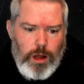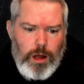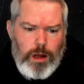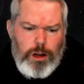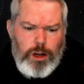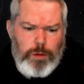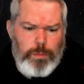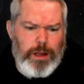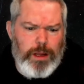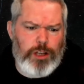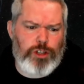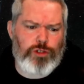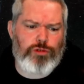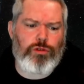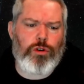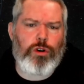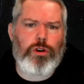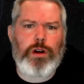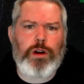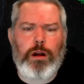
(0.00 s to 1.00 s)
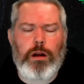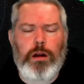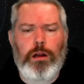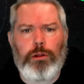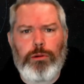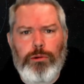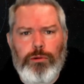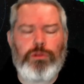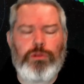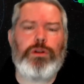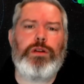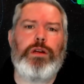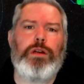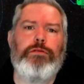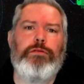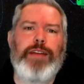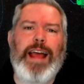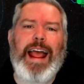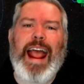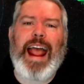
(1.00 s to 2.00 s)
could be extraordinarily
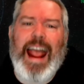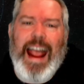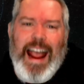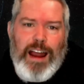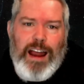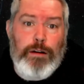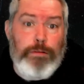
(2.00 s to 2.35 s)
lucrative and